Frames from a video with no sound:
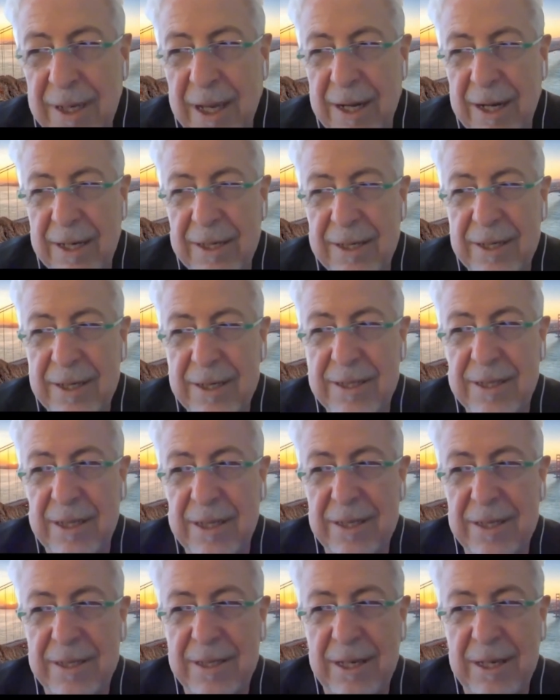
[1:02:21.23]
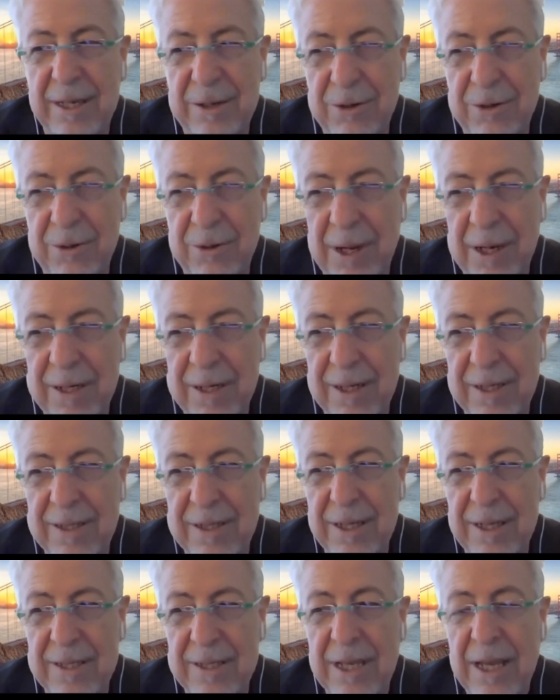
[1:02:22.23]
characteristics in robotics
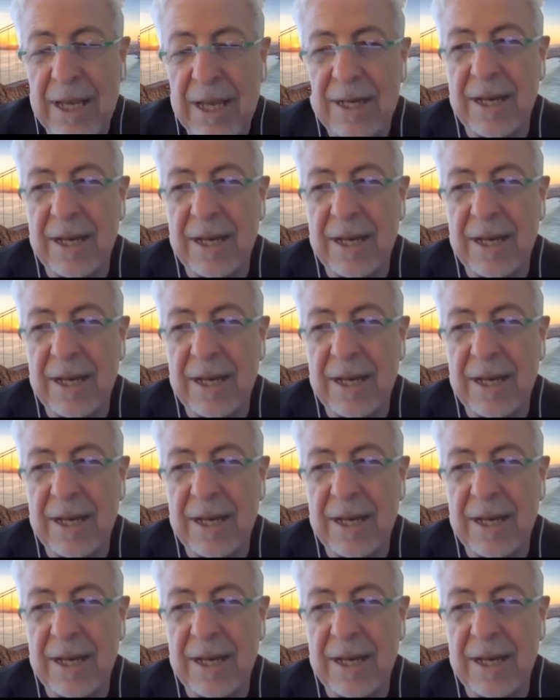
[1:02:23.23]
is